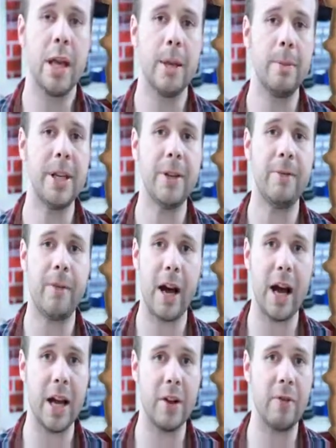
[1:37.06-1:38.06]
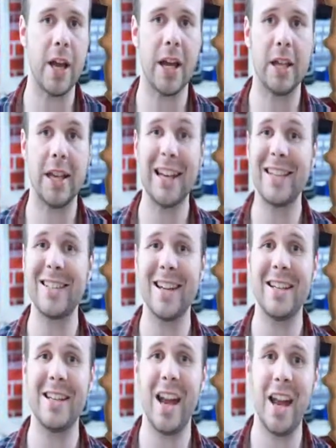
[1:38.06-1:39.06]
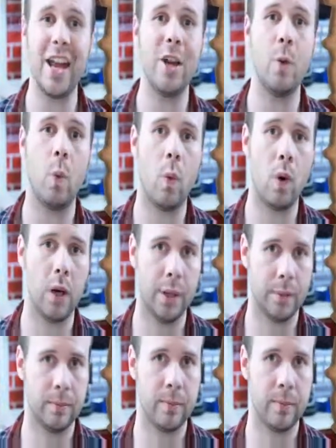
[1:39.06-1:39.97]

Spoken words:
MD5, and SHA-1.